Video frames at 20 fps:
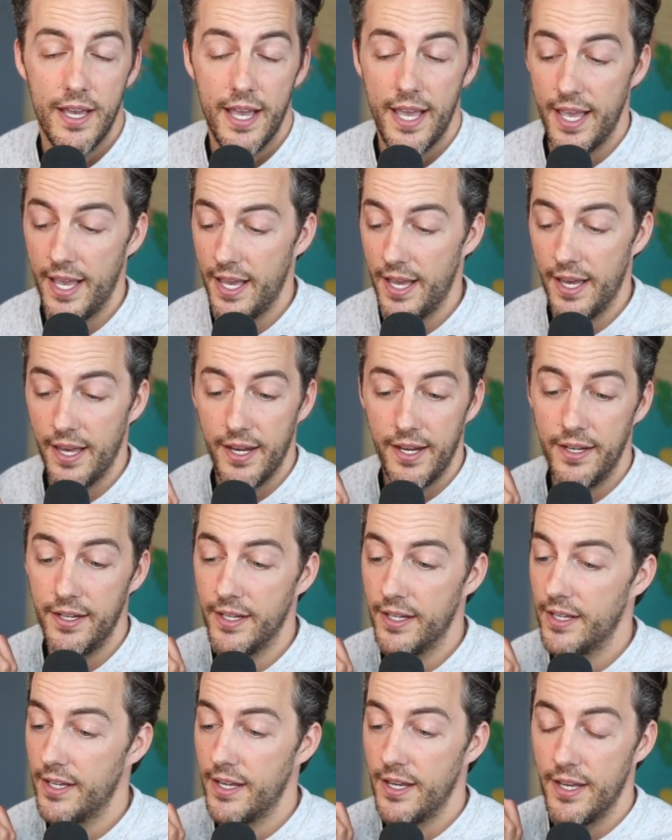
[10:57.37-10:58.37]

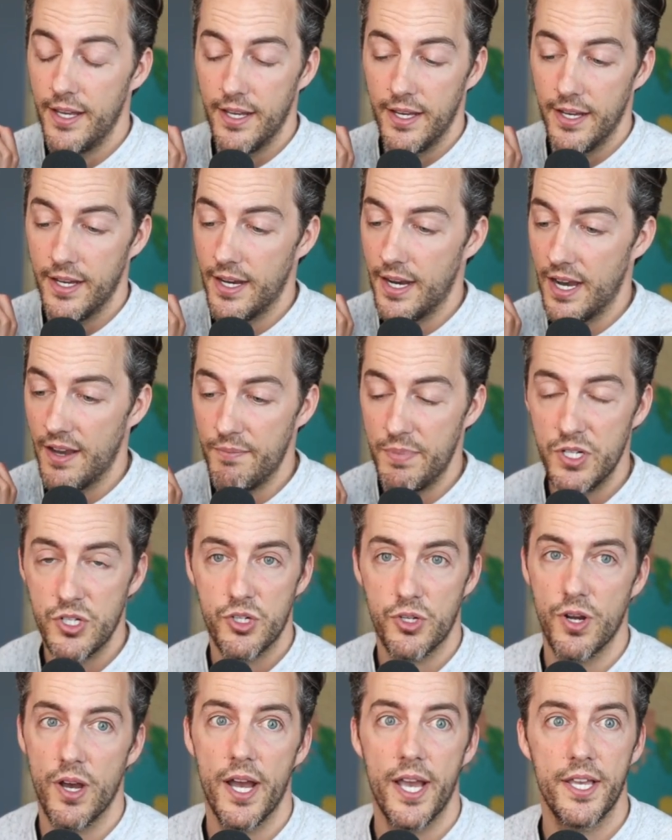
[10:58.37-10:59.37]
And I've been
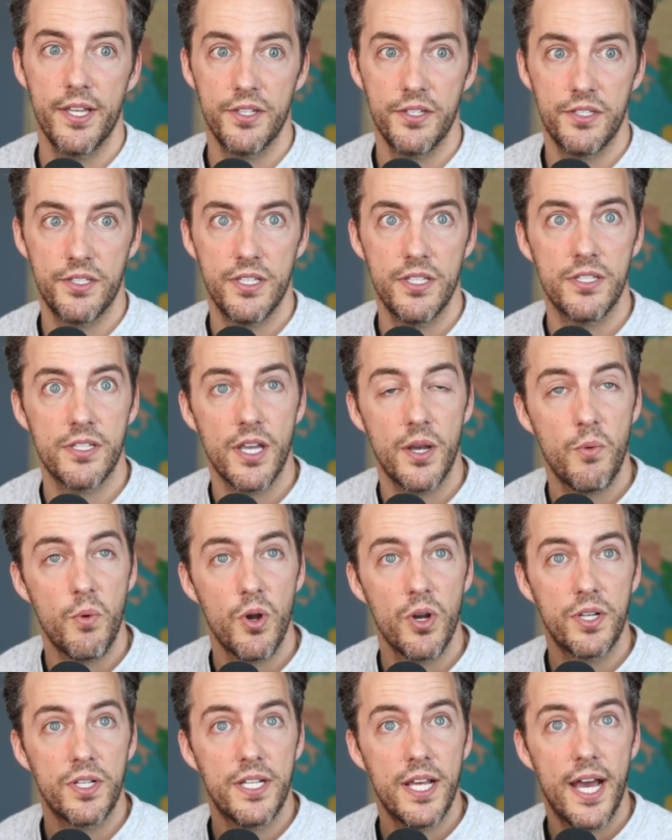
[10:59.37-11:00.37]
trying since I
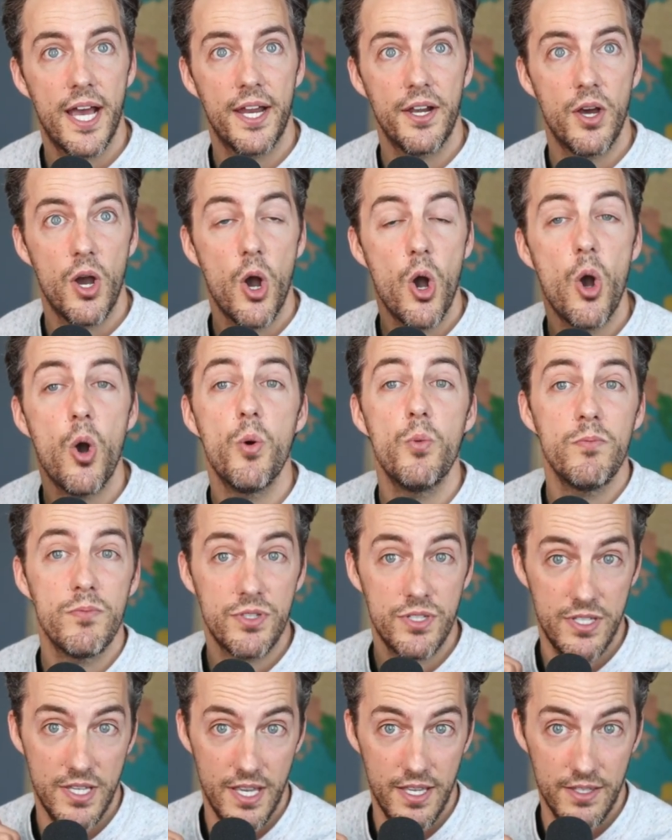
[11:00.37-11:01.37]
worked at
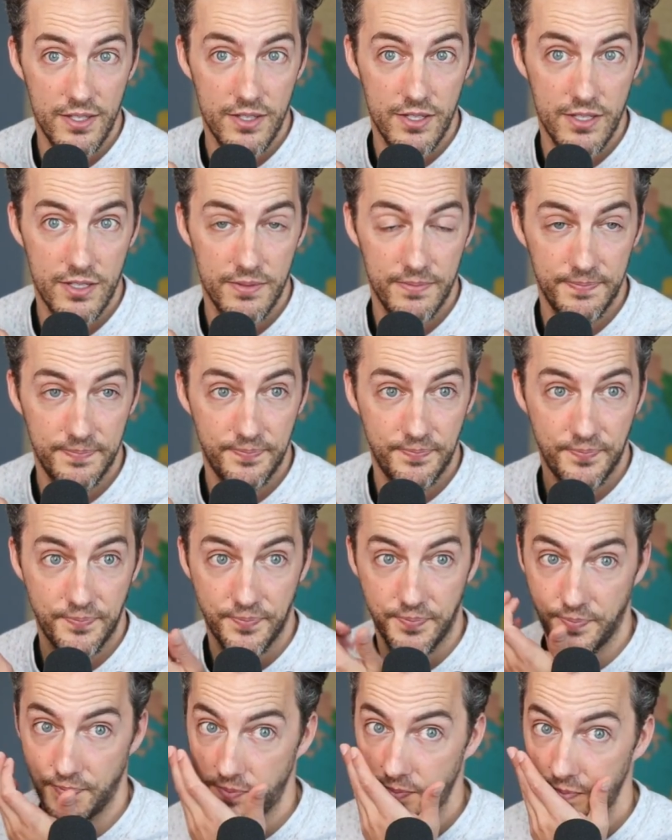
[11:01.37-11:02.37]
HomeSense,
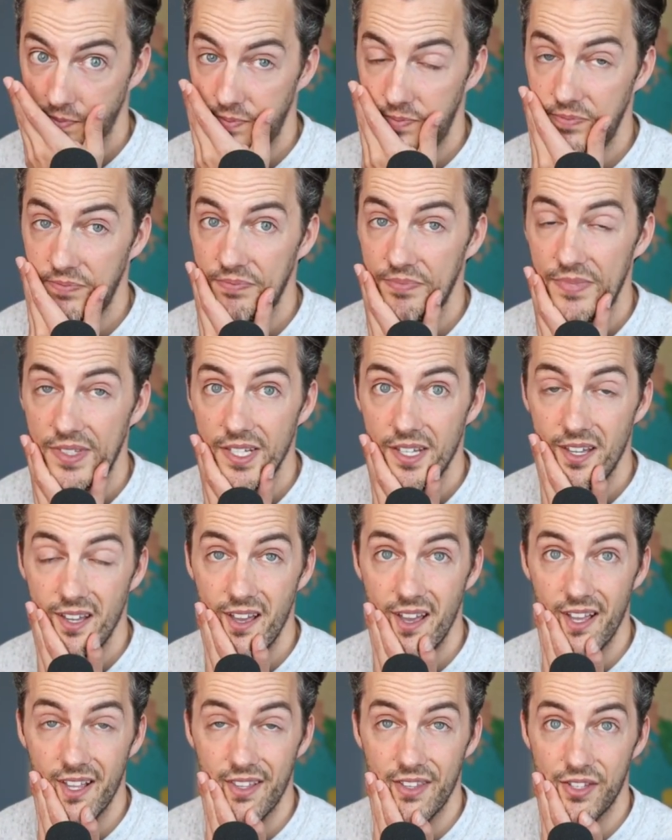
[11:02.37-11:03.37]

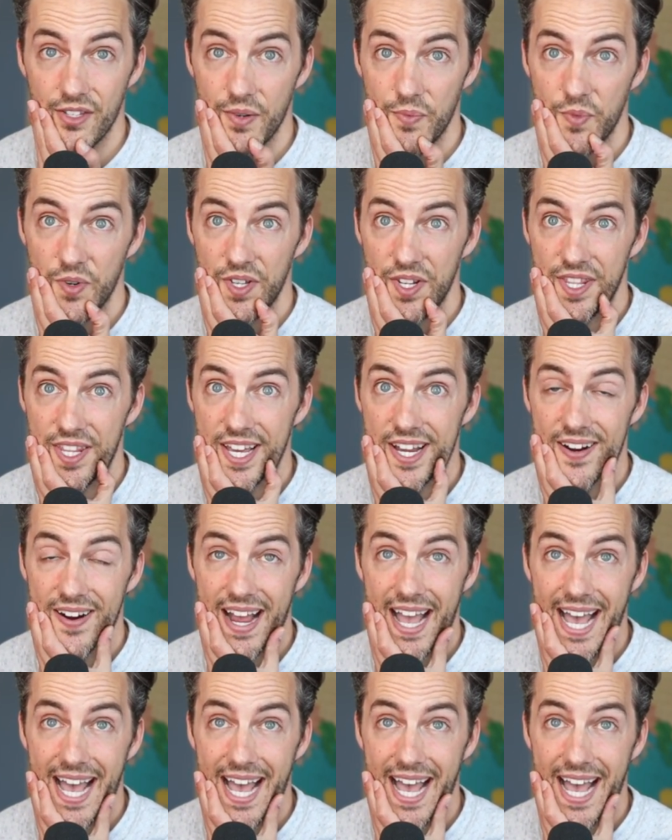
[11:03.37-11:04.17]
and someone there